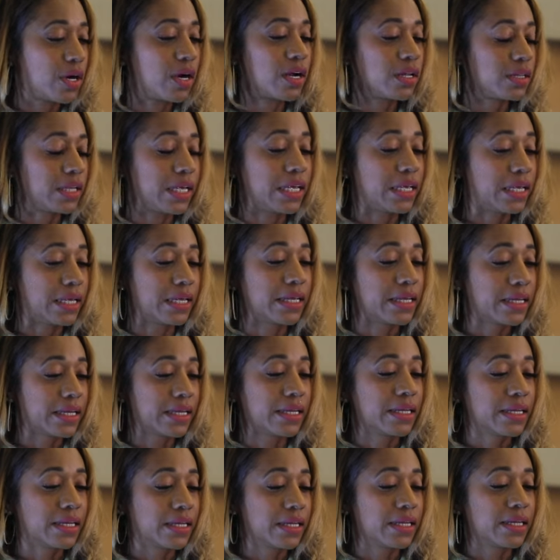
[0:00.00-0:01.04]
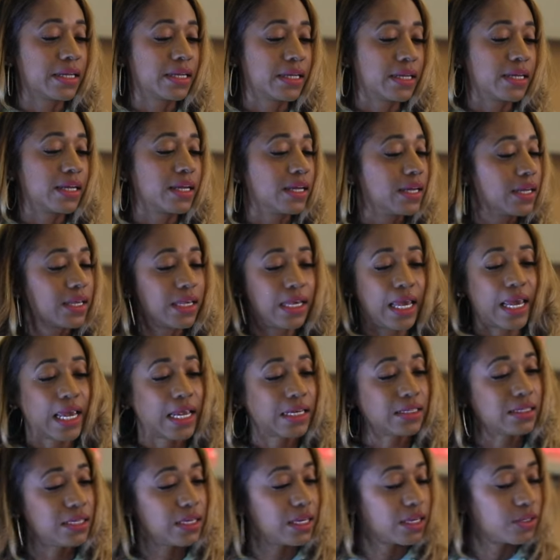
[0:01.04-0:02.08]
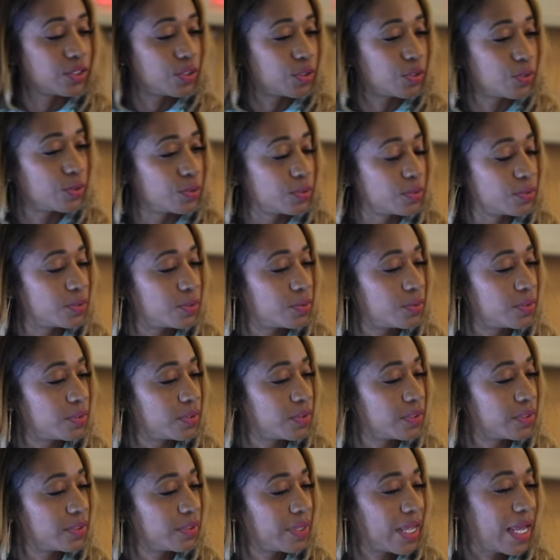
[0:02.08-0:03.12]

Miss Charli. Can't touch. Can't touch who?